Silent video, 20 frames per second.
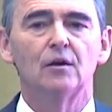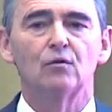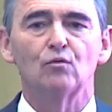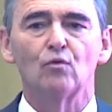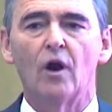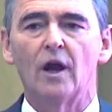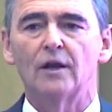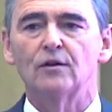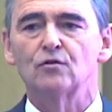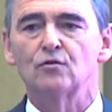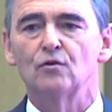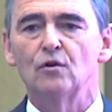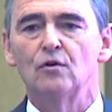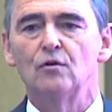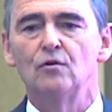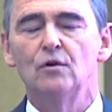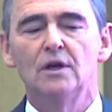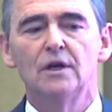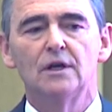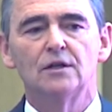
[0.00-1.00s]
right
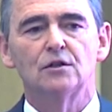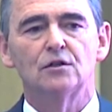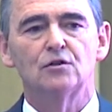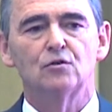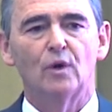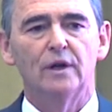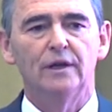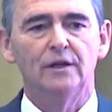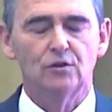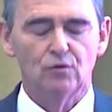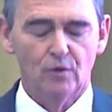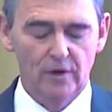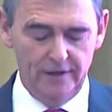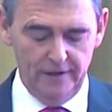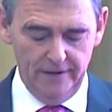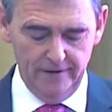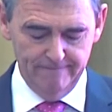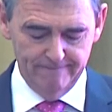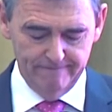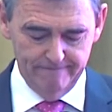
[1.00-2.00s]
through to
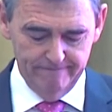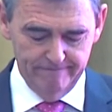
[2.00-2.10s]
2020.